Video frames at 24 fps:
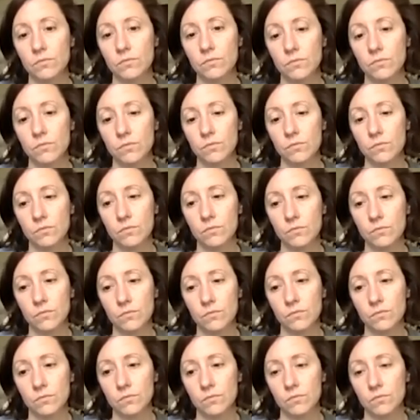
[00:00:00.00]

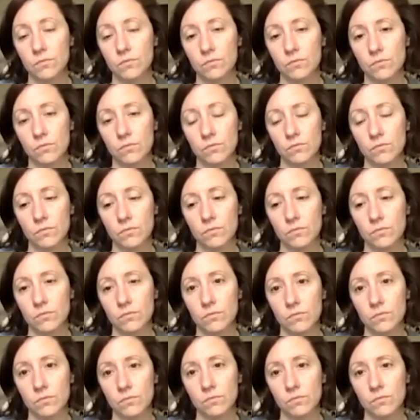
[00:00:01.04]

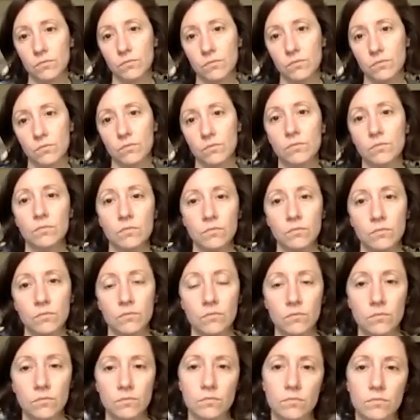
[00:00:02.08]

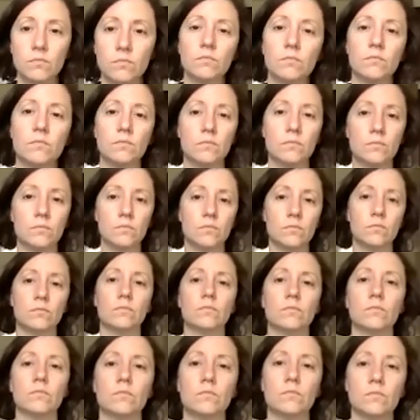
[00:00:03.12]

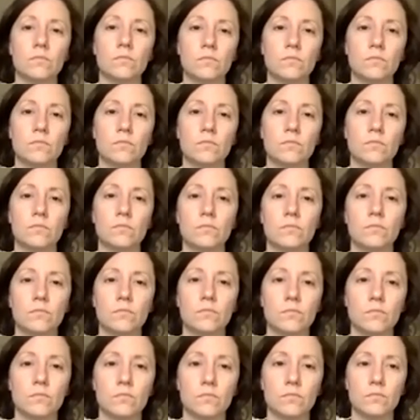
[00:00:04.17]

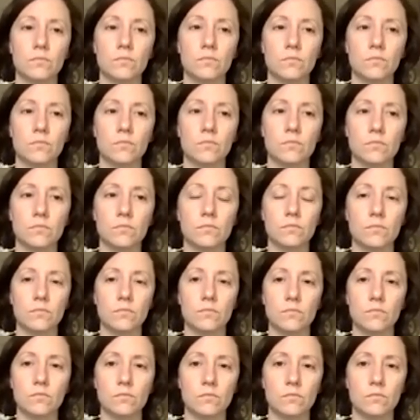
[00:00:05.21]

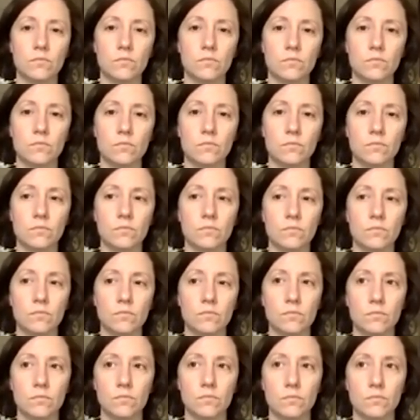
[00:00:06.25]

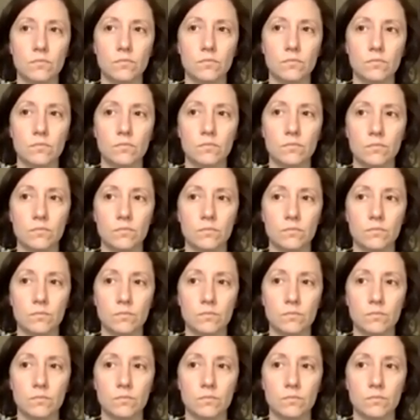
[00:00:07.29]
No words are spoken by the person on screen.